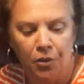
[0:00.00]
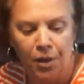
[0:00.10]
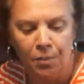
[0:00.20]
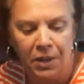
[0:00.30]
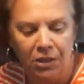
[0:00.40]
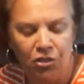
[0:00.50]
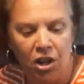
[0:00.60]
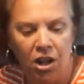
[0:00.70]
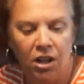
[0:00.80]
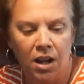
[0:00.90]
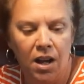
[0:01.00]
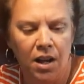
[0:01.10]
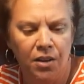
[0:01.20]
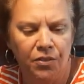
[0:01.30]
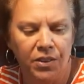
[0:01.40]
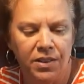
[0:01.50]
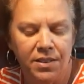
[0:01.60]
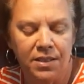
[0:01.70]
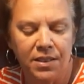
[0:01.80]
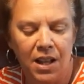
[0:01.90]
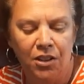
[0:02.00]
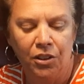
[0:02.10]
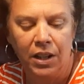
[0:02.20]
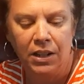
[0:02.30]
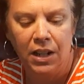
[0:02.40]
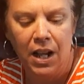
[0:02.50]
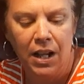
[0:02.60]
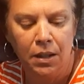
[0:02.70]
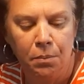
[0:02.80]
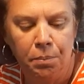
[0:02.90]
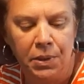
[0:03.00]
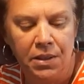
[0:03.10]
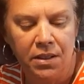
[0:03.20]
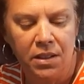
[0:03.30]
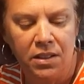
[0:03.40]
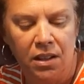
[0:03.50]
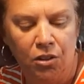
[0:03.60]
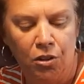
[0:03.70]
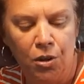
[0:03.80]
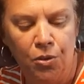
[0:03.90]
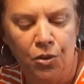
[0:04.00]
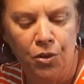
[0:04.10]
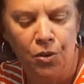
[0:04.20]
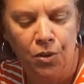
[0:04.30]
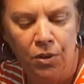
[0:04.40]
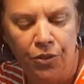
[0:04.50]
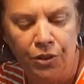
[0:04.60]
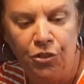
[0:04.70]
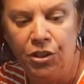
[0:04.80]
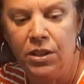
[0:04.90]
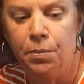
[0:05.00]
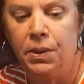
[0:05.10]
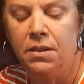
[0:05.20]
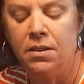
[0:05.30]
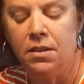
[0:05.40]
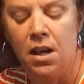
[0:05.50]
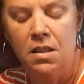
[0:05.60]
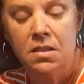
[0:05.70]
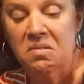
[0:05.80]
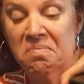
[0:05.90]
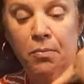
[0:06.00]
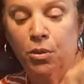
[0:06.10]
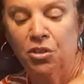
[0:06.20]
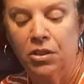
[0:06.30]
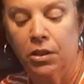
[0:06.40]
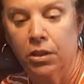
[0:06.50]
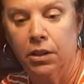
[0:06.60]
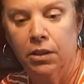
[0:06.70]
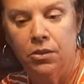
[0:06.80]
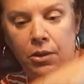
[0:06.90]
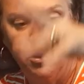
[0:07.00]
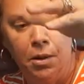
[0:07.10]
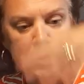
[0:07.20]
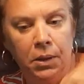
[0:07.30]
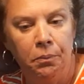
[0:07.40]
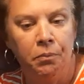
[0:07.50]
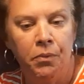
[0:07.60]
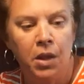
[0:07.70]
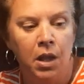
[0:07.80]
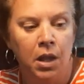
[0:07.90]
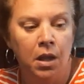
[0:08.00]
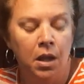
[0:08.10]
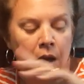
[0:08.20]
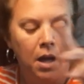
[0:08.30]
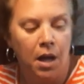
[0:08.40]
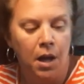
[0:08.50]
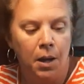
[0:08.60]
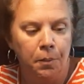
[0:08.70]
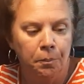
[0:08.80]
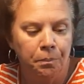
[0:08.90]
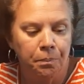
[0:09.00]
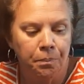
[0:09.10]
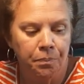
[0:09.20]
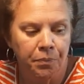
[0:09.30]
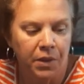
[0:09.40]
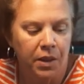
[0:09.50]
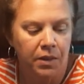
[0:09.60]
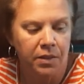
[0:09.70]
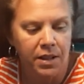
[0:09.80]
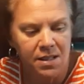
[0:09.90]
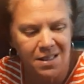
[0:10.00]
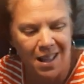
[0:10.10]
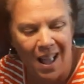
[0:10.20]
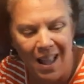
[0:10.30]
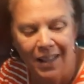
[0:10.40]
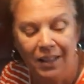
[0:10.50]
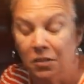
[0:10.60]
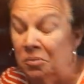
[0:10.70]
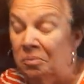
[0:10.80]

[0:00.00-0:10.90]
grabbed a jar of, this is $1.99, Pizza Del Grosso, three cheese pizza sauce. It's just a good deal, so I grabbed it. Um, this, I,